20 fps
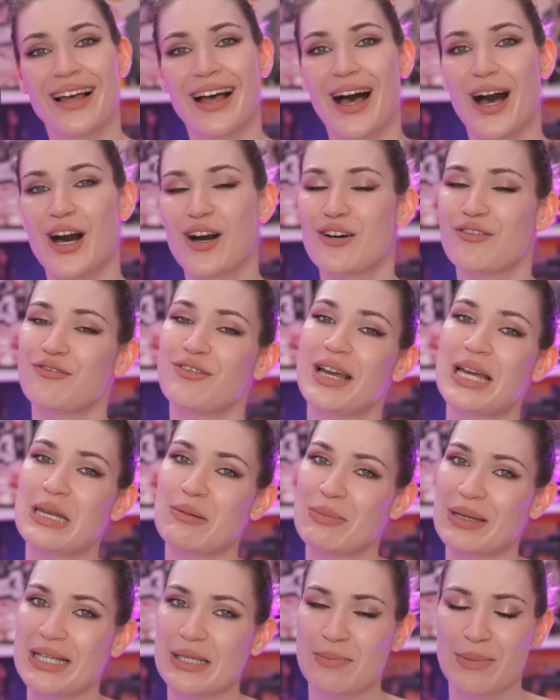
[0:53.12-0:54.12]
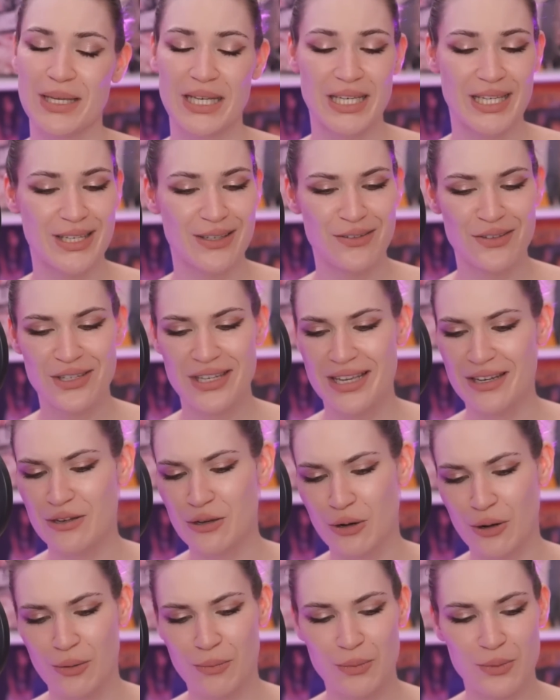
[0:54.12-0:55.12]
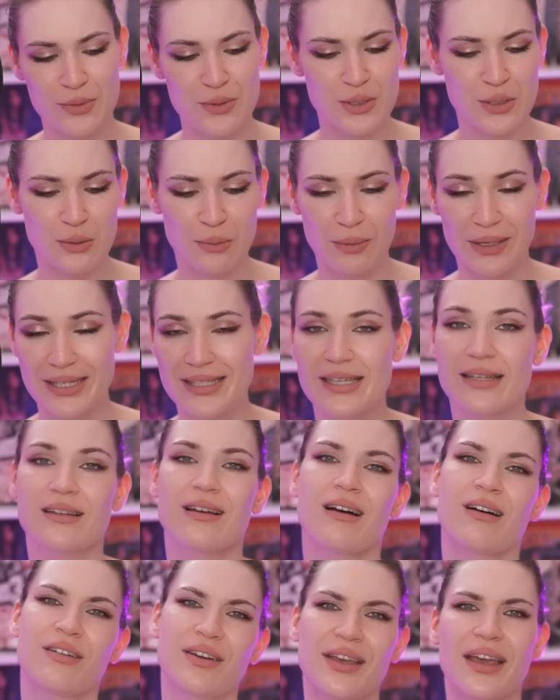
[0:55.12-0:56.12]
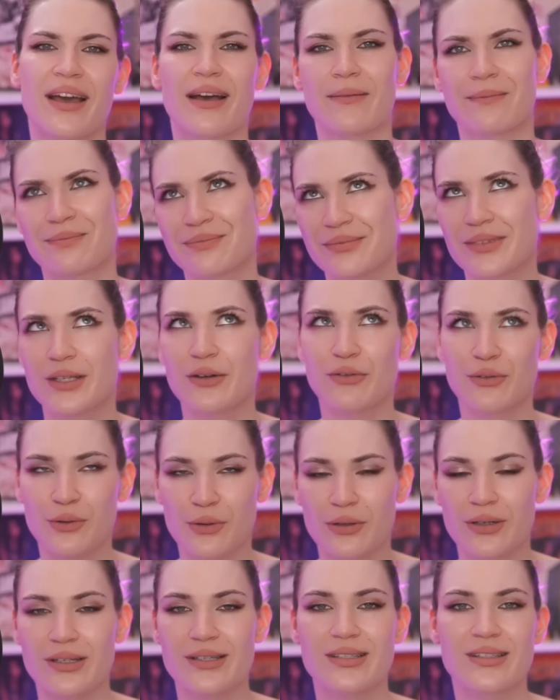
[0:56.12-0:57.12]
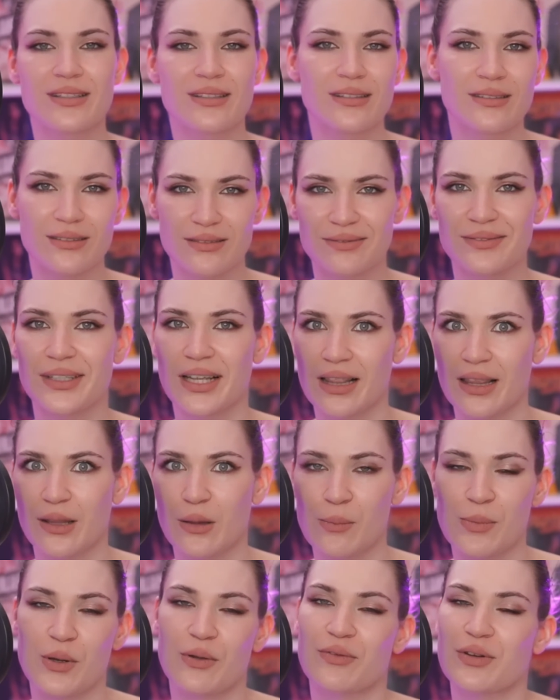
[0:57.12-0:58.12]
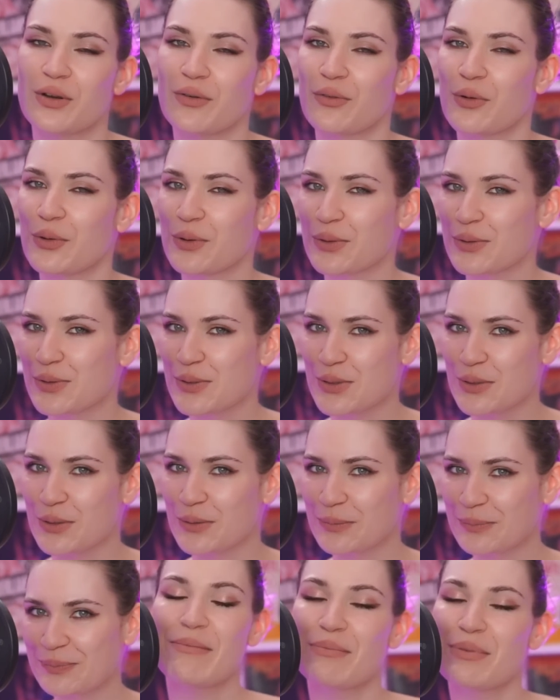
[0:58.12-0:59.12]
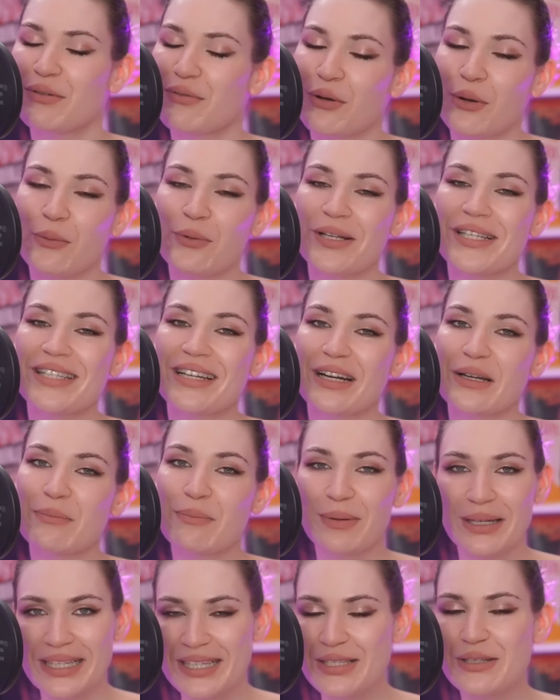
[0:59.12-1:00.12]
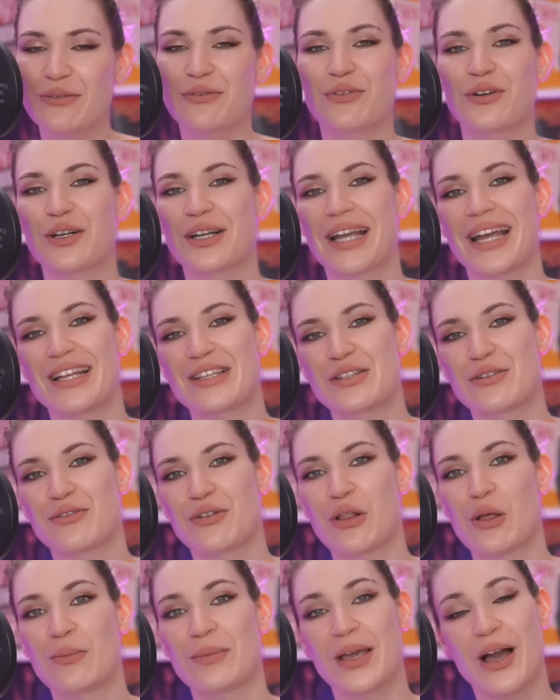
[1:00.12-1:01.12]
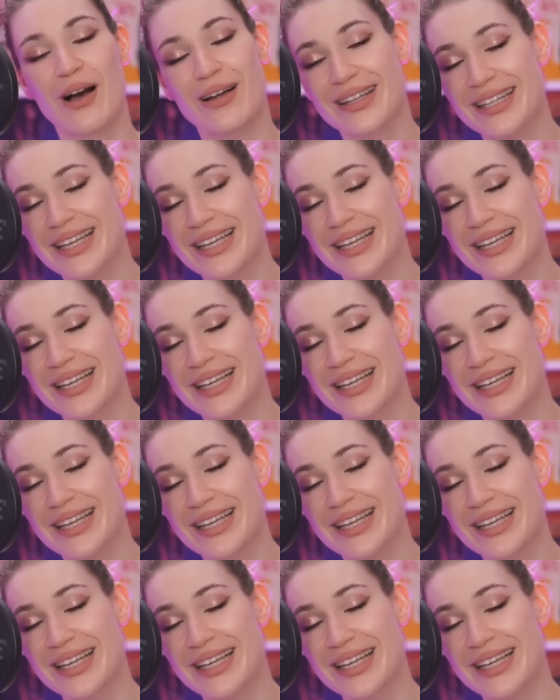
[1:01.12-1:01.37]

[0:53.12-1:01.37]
of NMIXX being cute, adorable, sweet, and oh yeah, of course, a little bit of their vocals too. Before we start, please don't forget to follow me on